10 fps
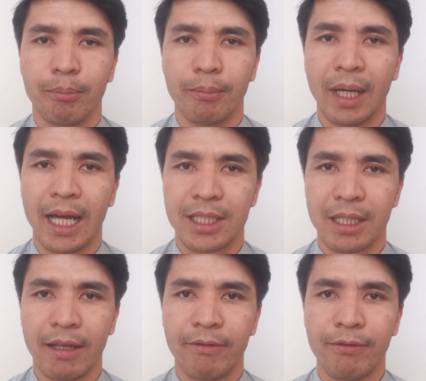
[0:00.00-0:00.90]
But
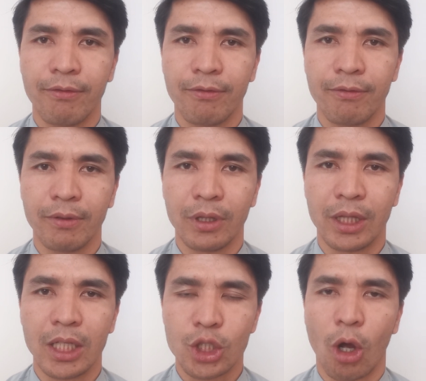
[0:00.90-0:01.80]
if
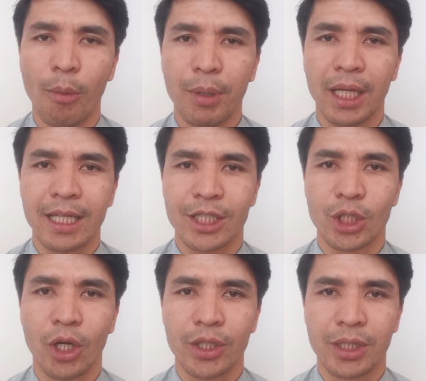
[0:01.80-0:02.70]
the topic is
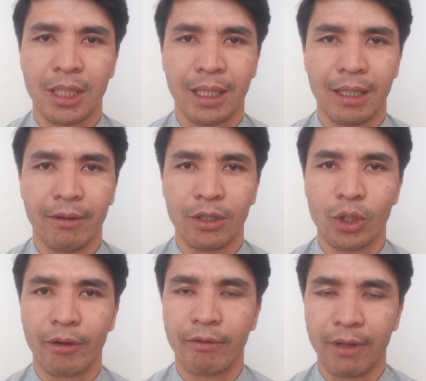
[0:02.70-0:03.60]
not
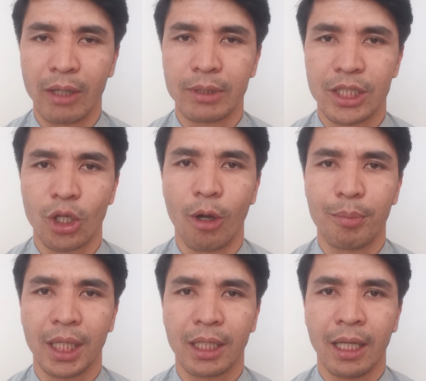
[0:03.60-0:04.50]
your favorite
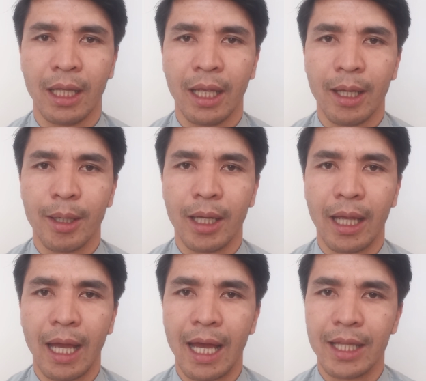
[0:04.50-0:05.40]
topic
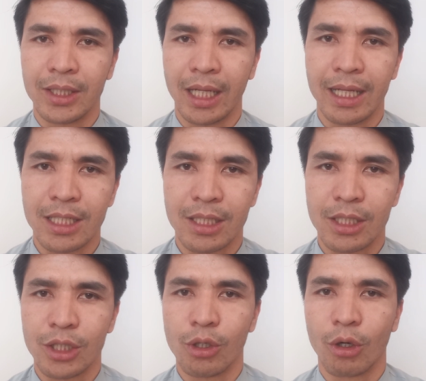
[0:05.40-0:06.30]
and it
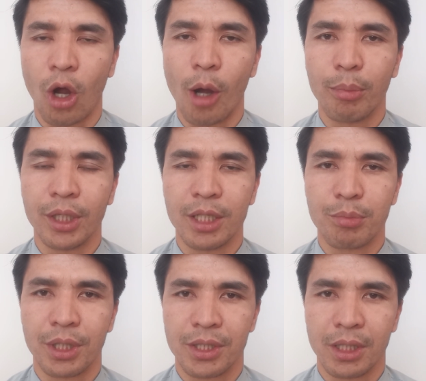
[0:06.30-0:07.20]
is your opponent
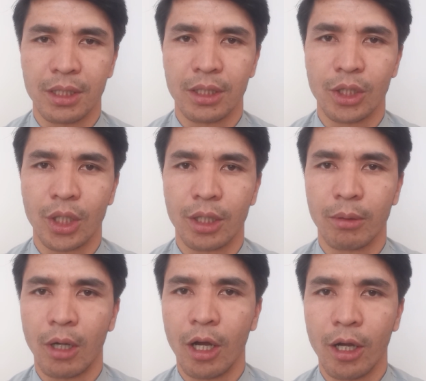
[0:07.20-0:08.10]
person, your
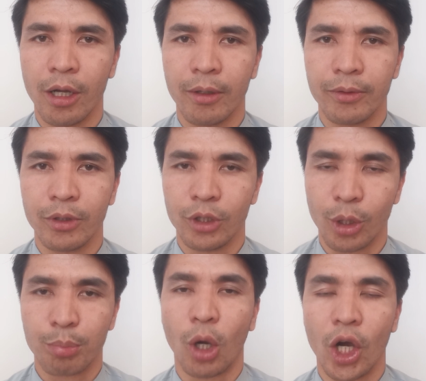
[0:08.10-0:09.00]

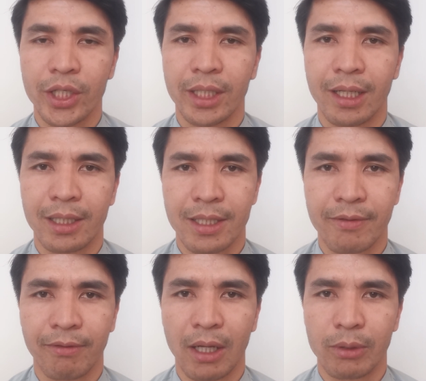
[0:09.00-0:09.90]
partner's
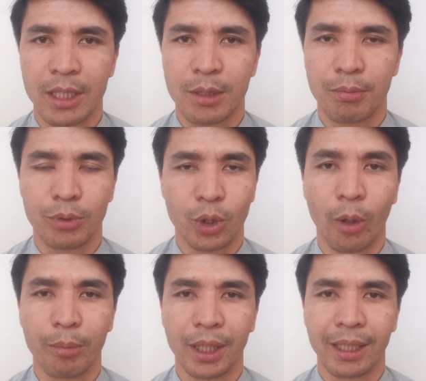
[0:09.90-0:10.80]
favorite
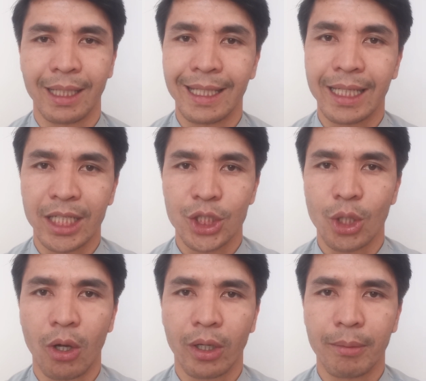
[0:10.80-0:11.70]
topic, he can
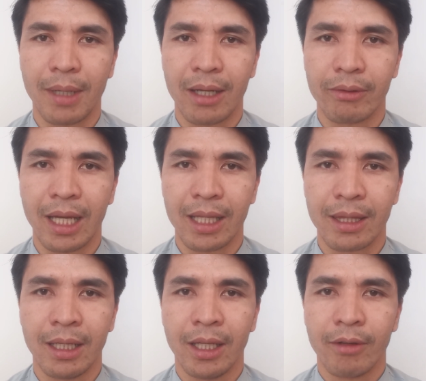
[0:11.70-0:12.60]
talk about that
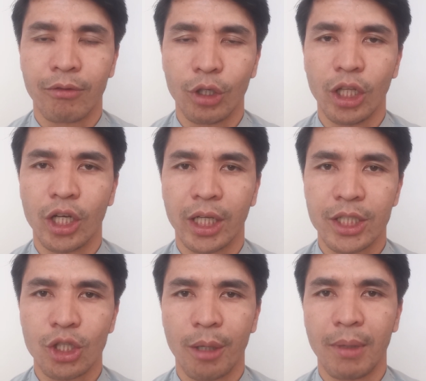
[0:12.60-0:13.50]
for a longer
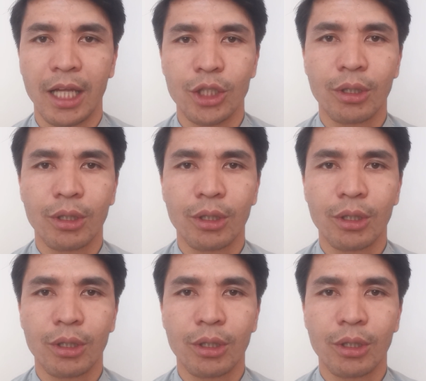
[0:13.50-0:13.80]
time and you